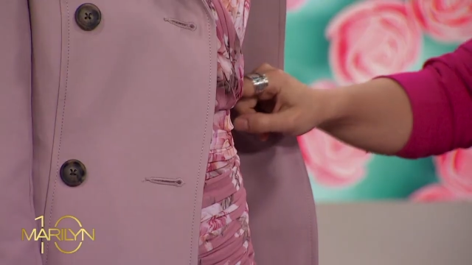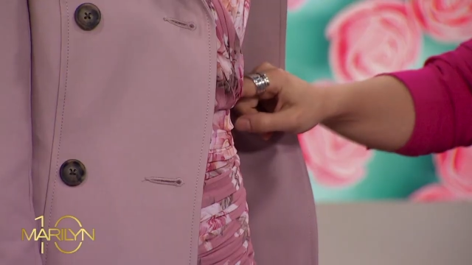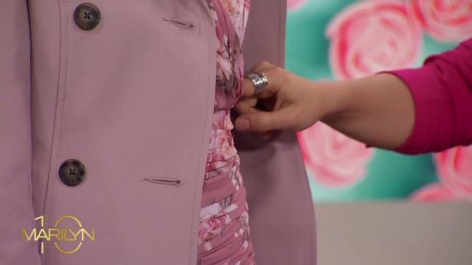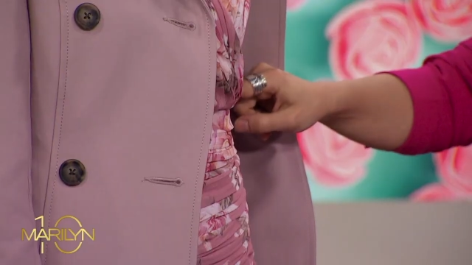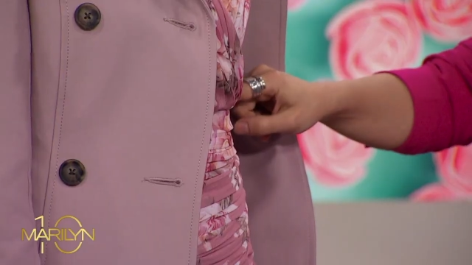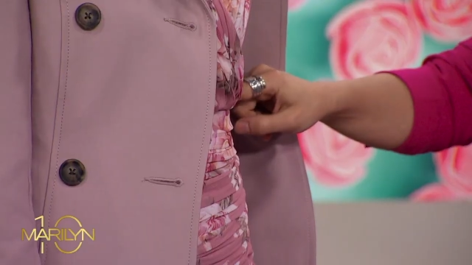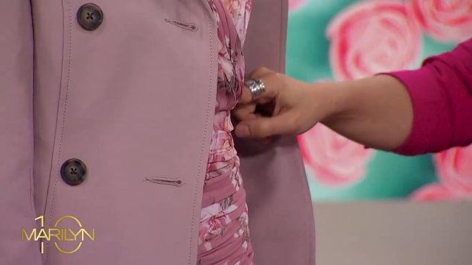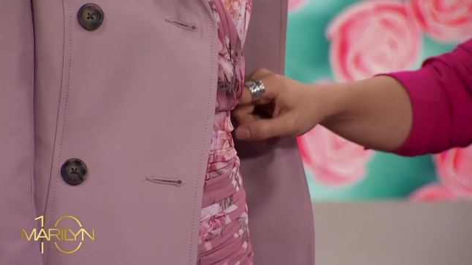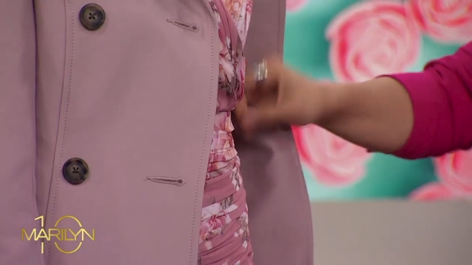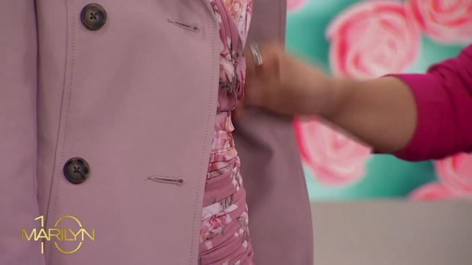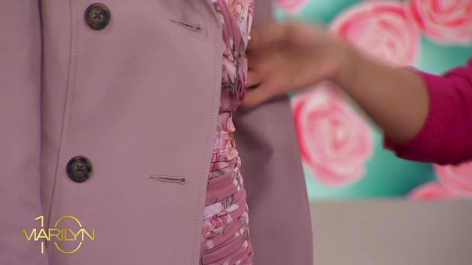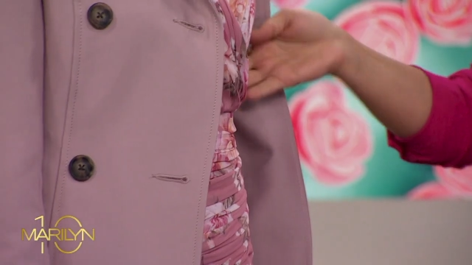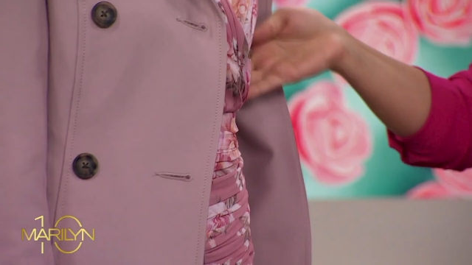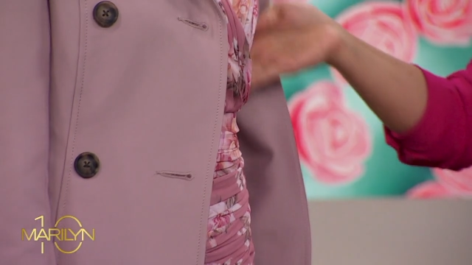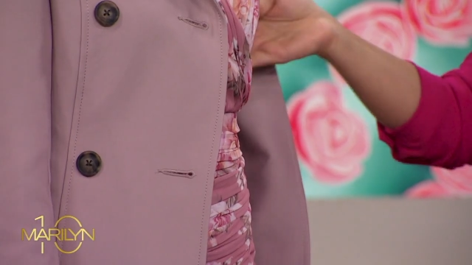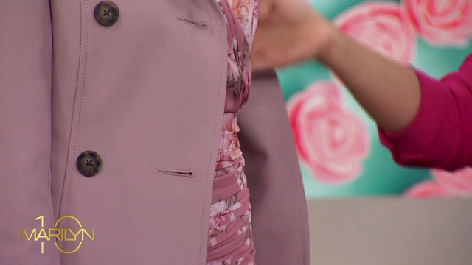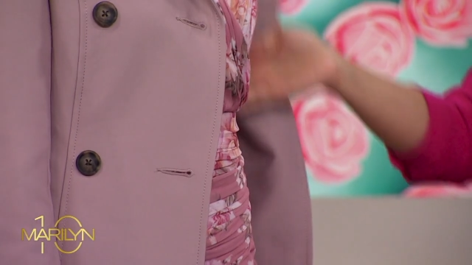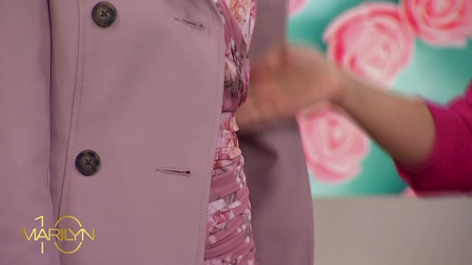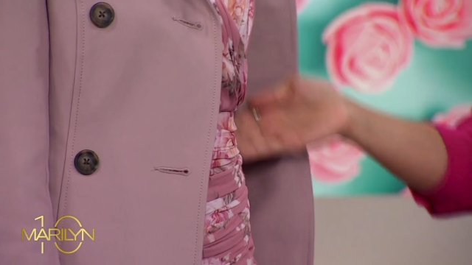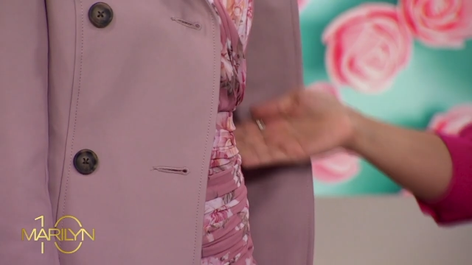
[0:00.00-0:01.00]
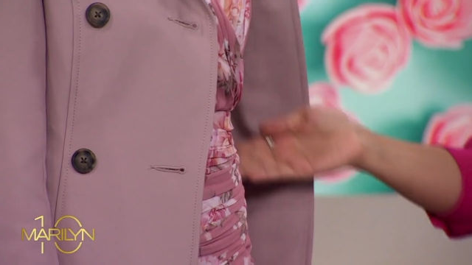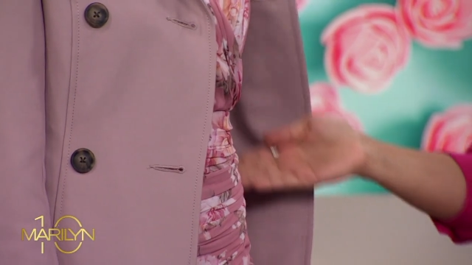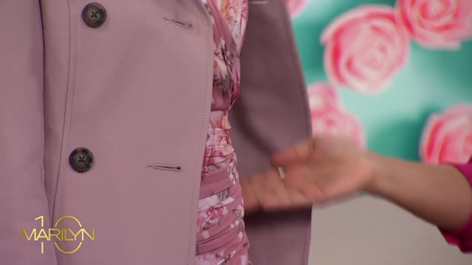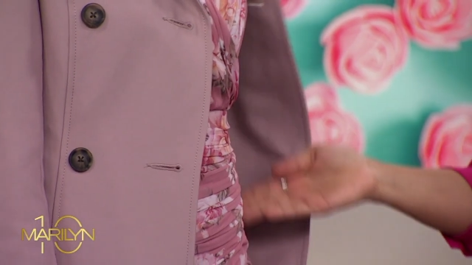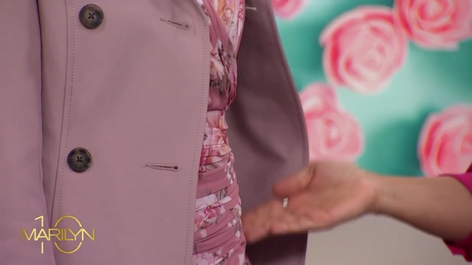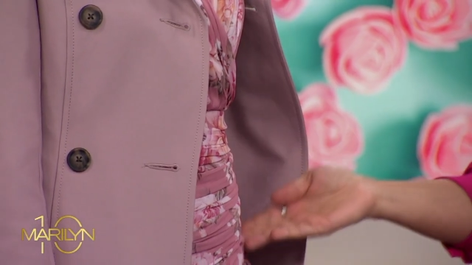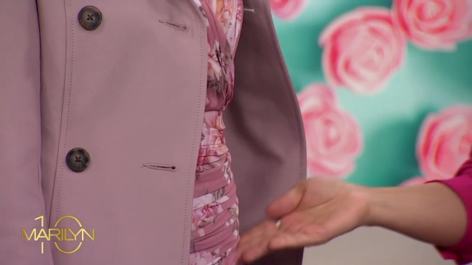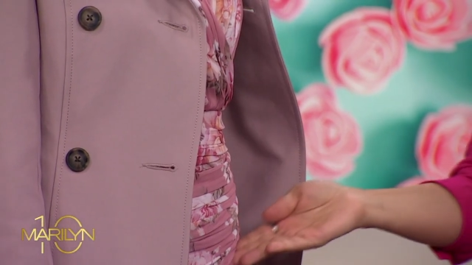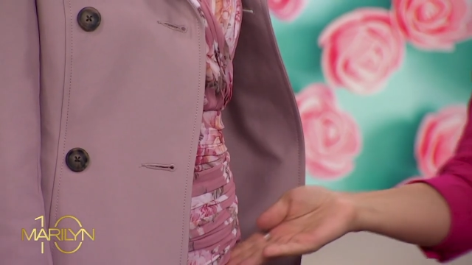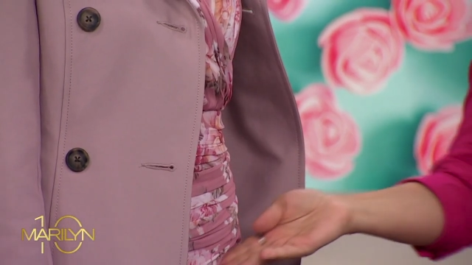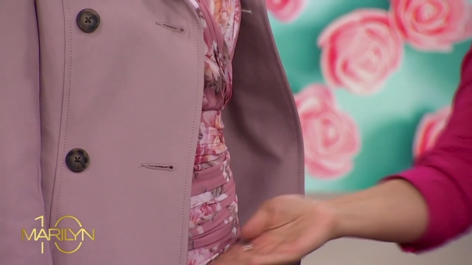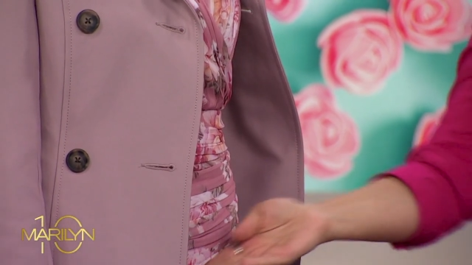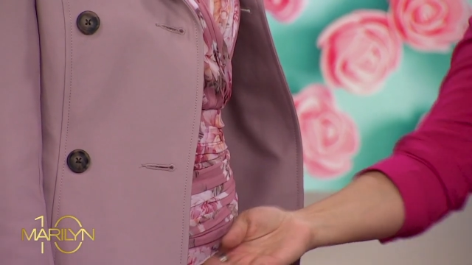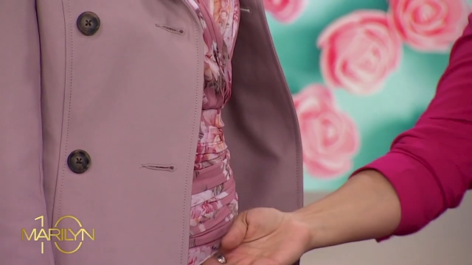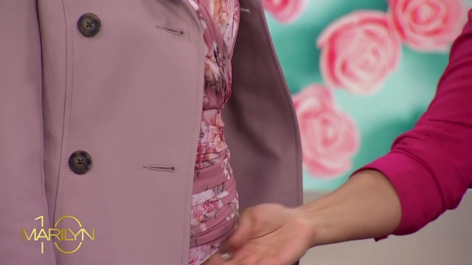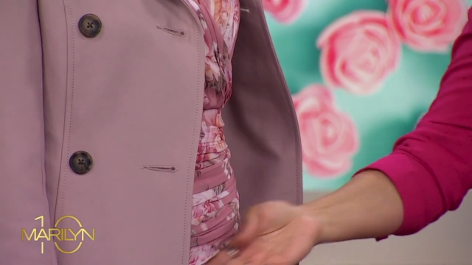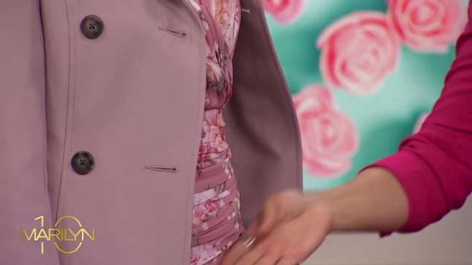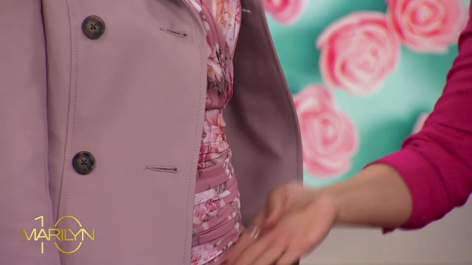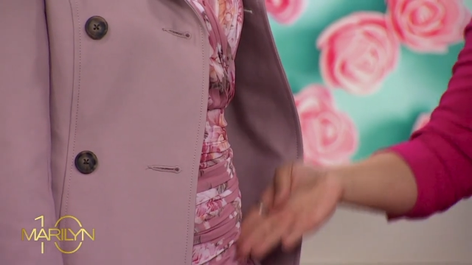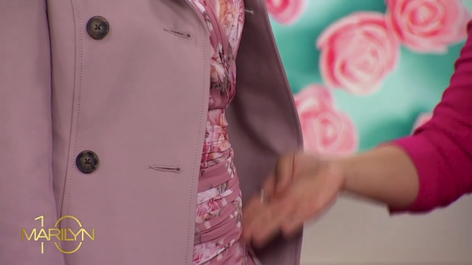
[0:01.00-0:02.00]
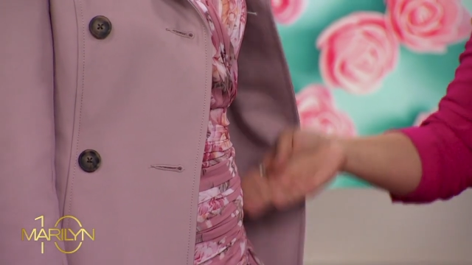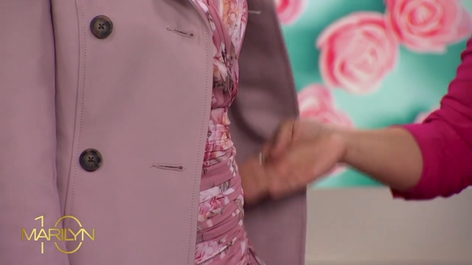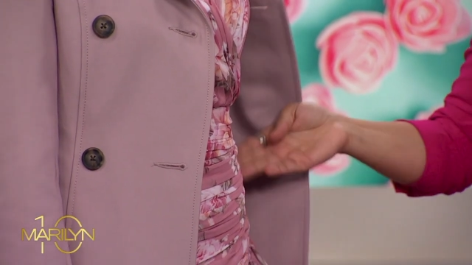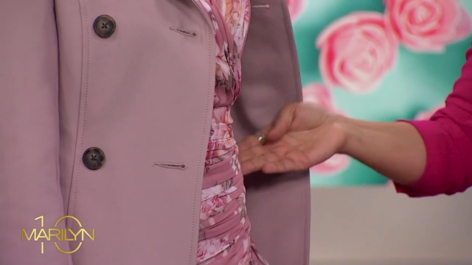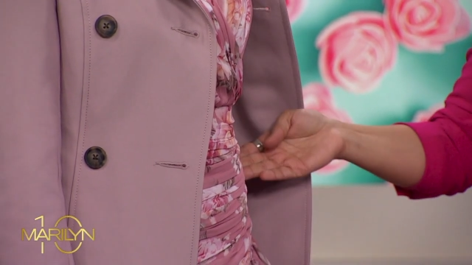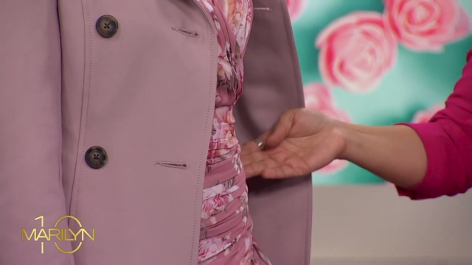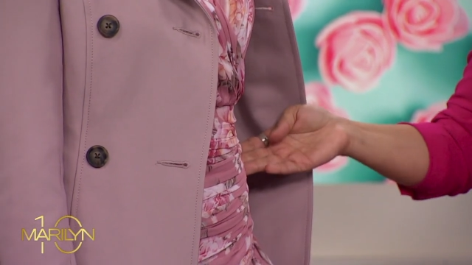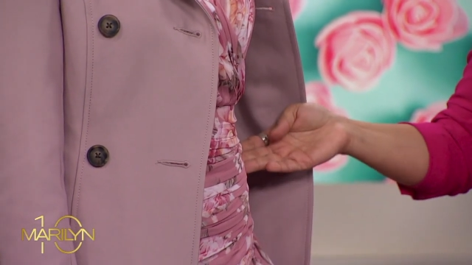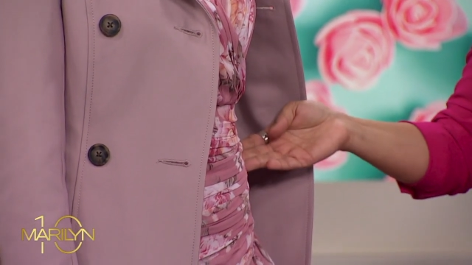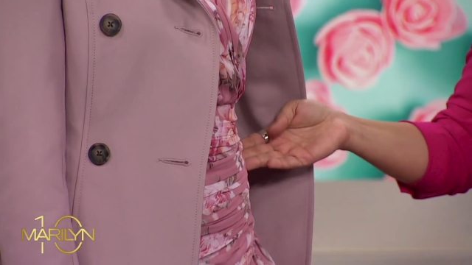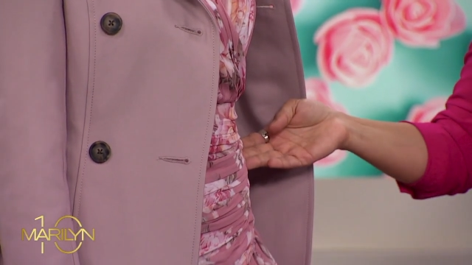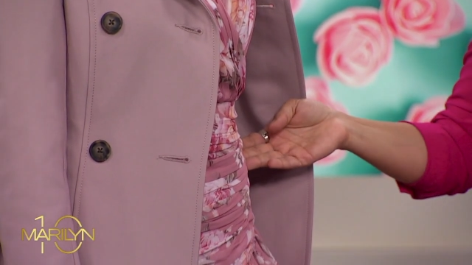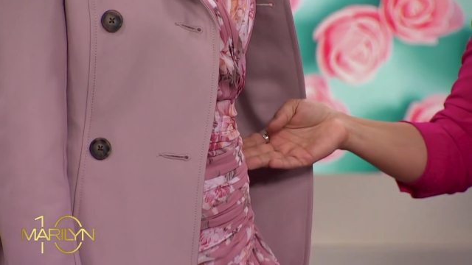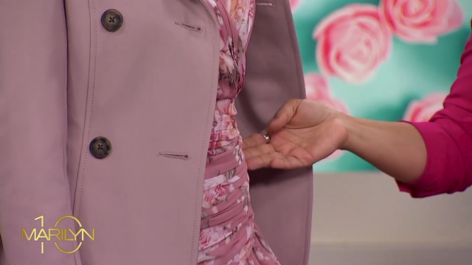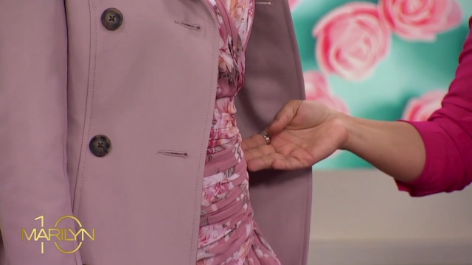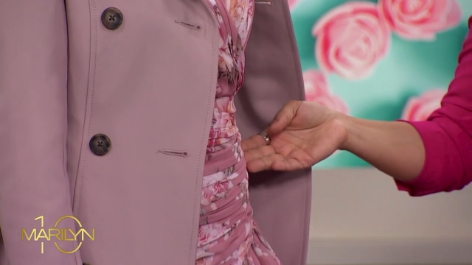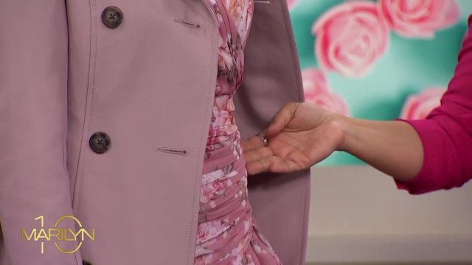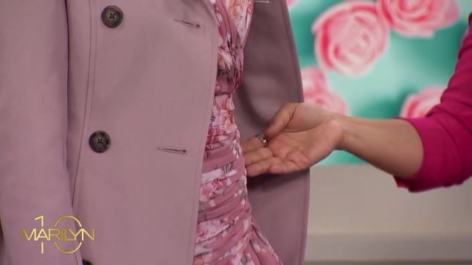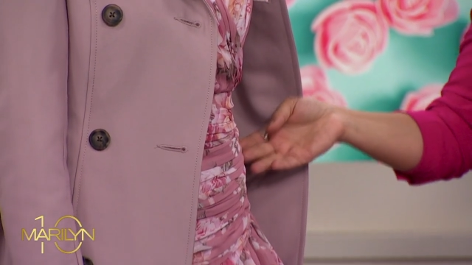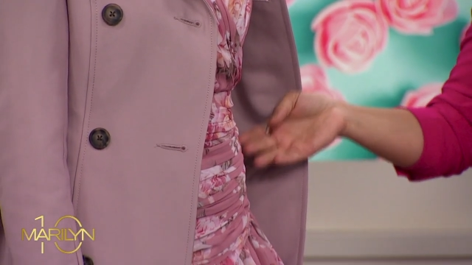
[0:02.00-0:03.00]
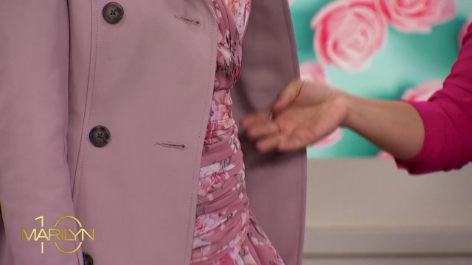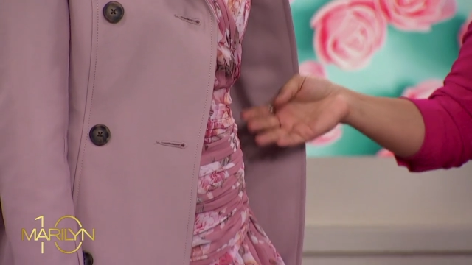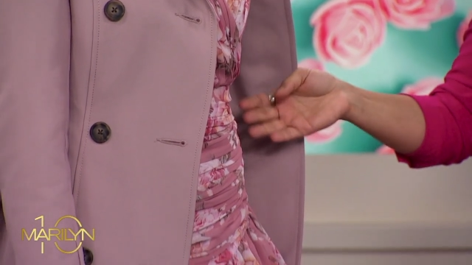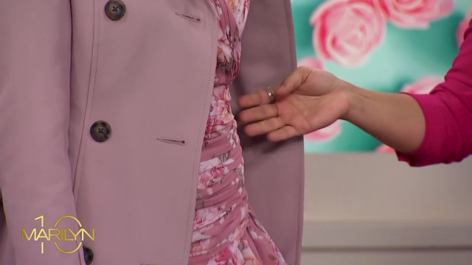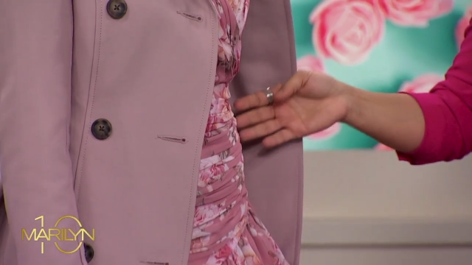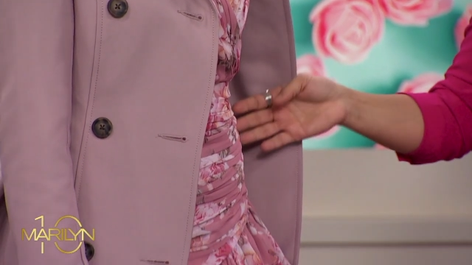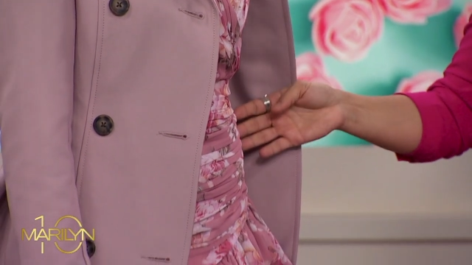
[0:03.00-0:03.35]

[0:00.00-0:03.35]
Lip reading: [unreadable: no face in view]